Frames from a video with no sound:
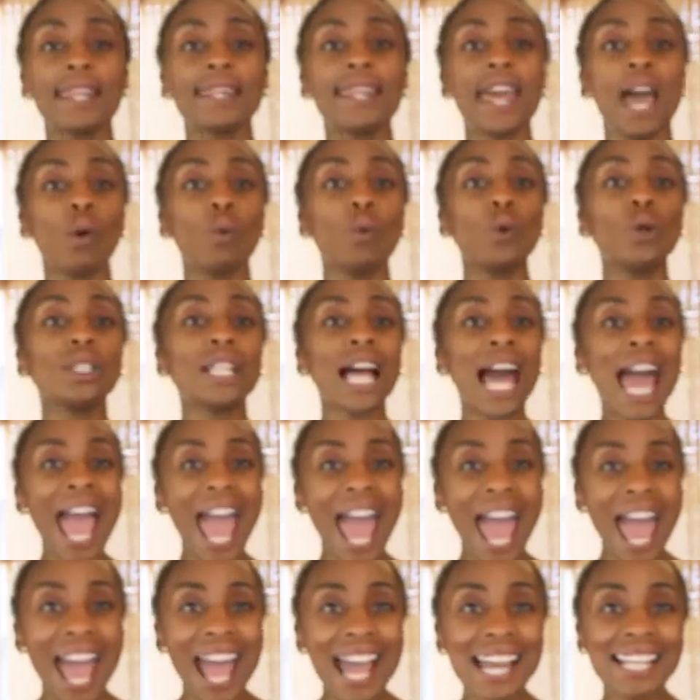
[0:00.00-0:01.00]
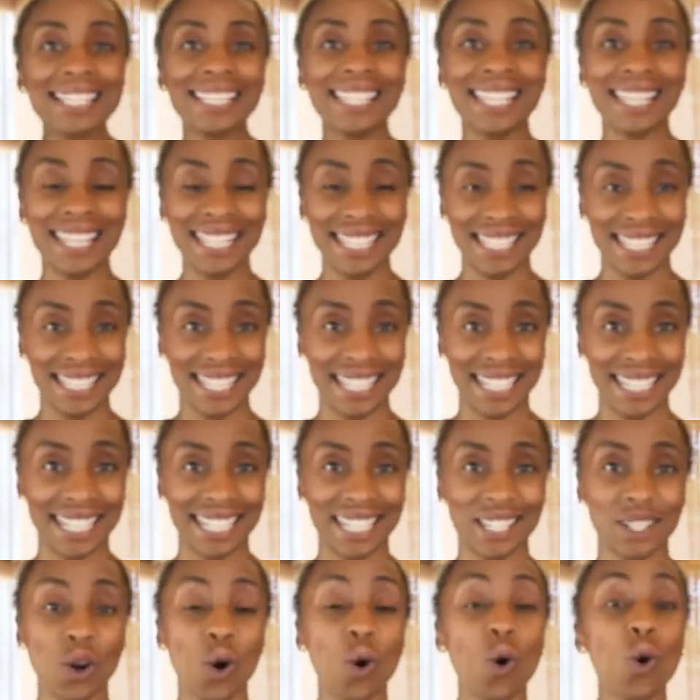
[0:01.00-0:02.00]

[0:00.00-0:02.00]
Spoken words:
that will add to the scene